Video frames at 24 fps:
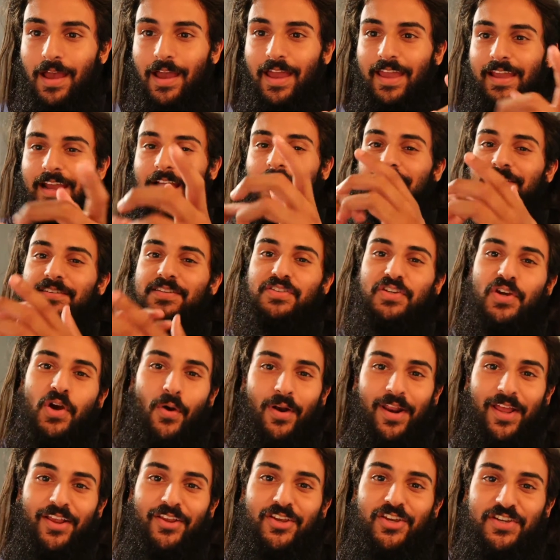Hey guys, it's
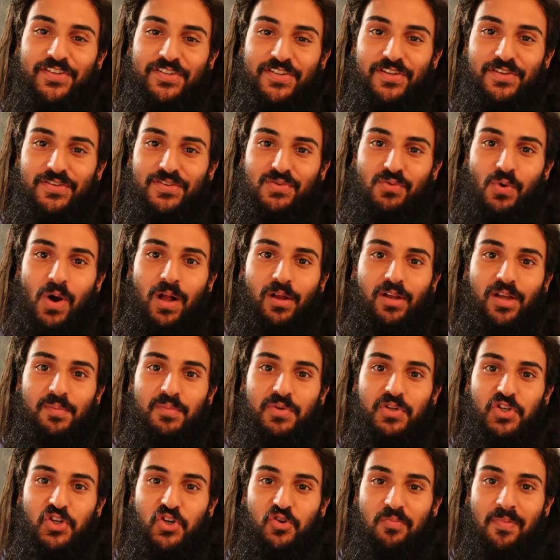Coding Jesus. Welcome
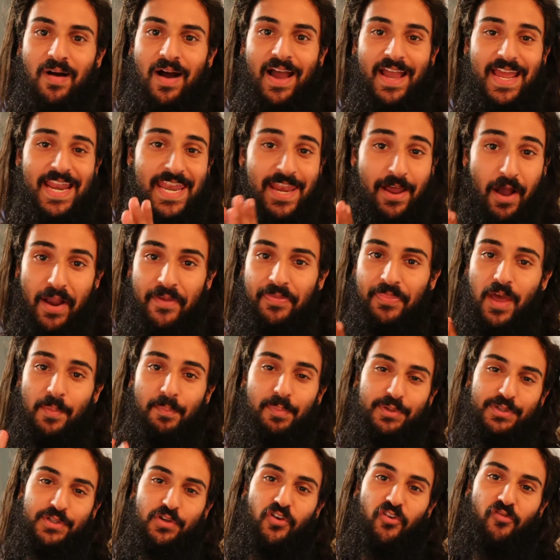to my ninth
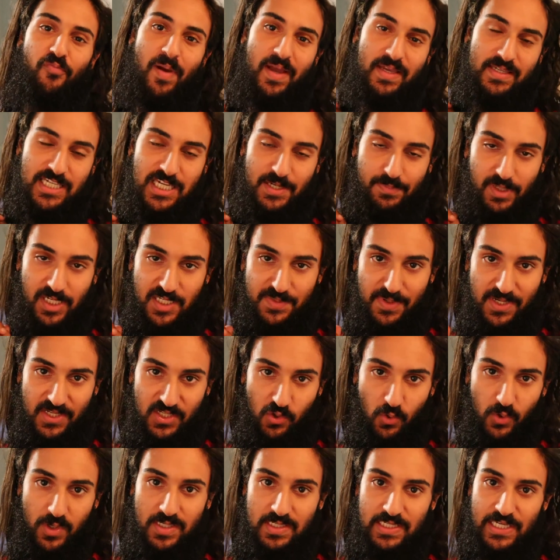episode of my C++
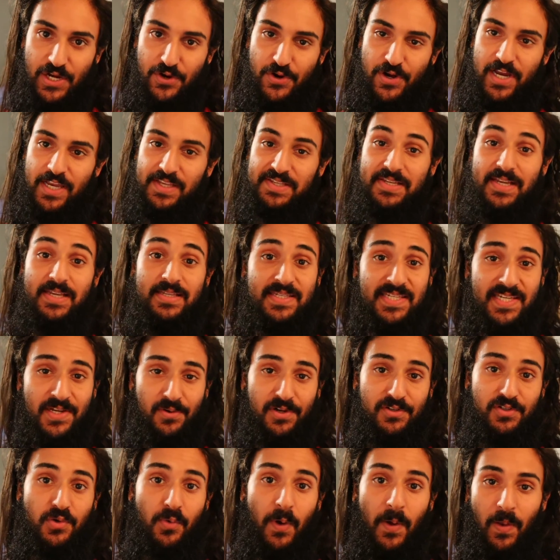quiz series, a
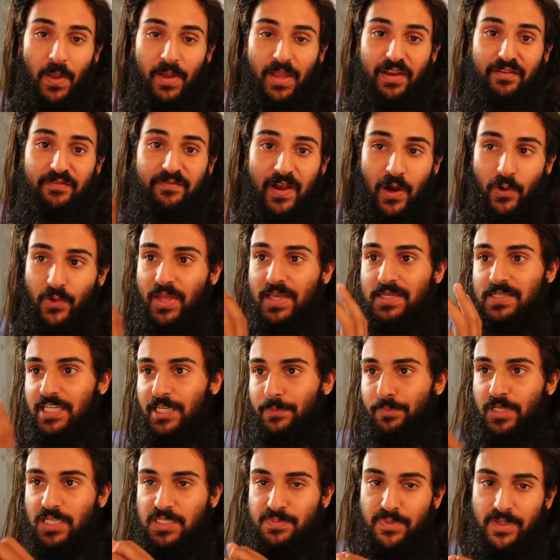series where we look at various C++
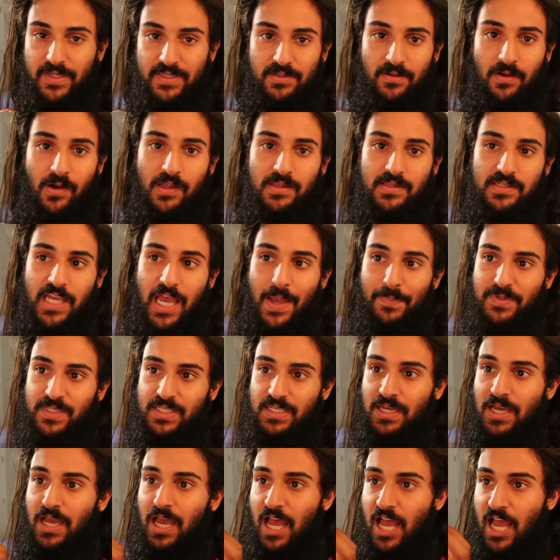
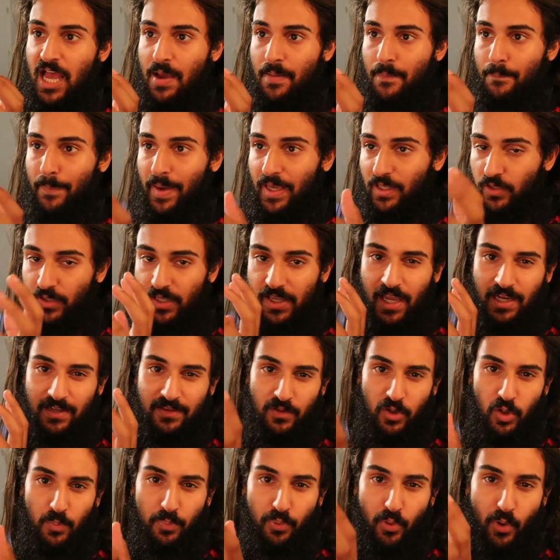concepts by looking at
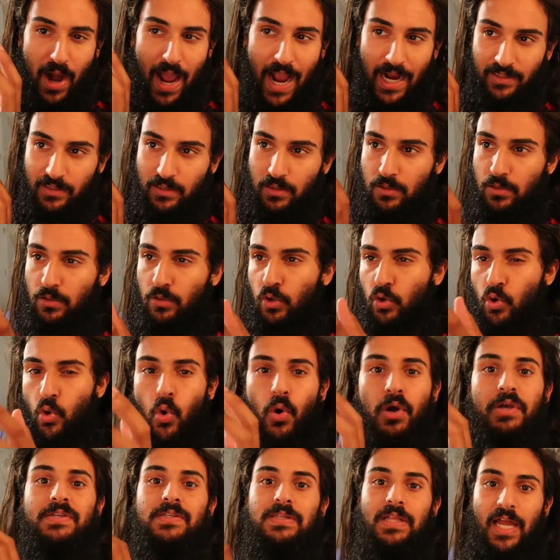little practical
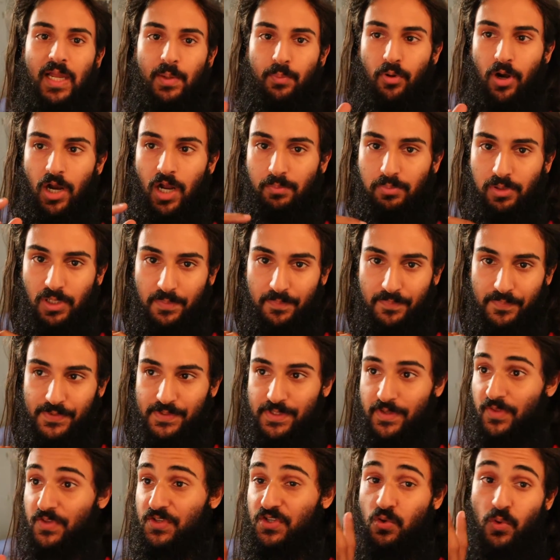quiz-like
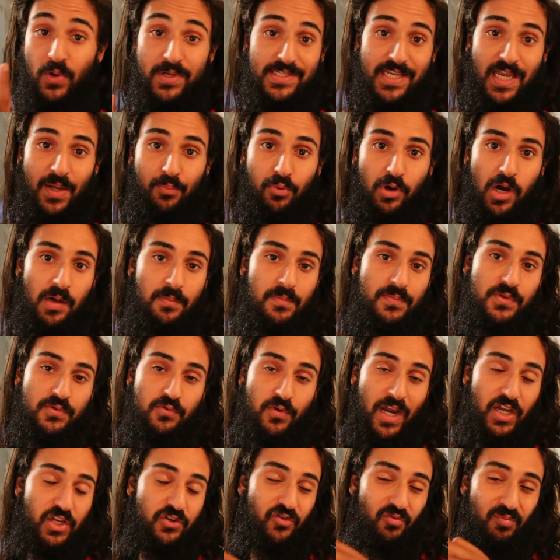problems. And these quiz-like problems
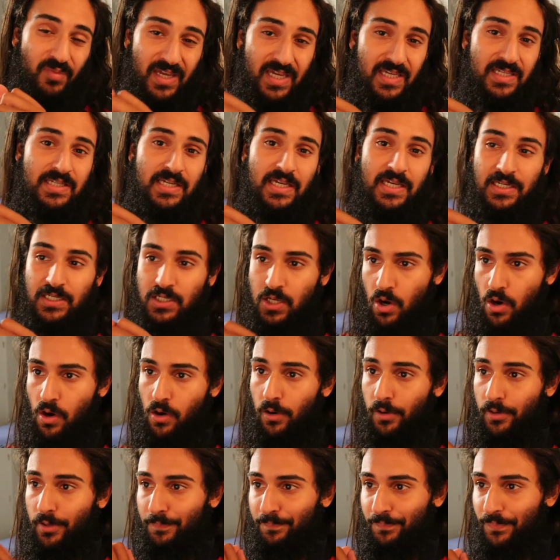range from easy to
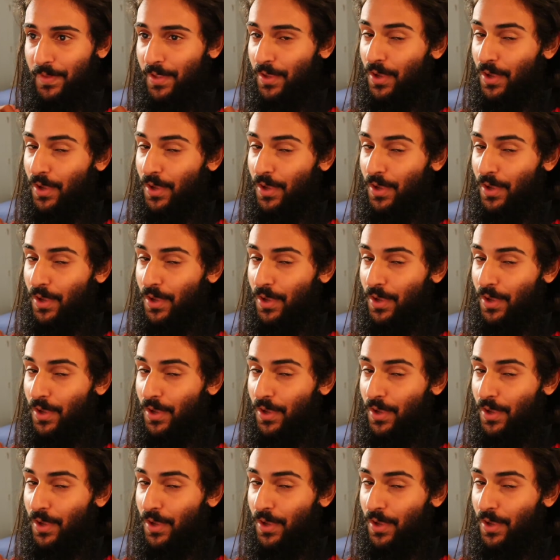hard.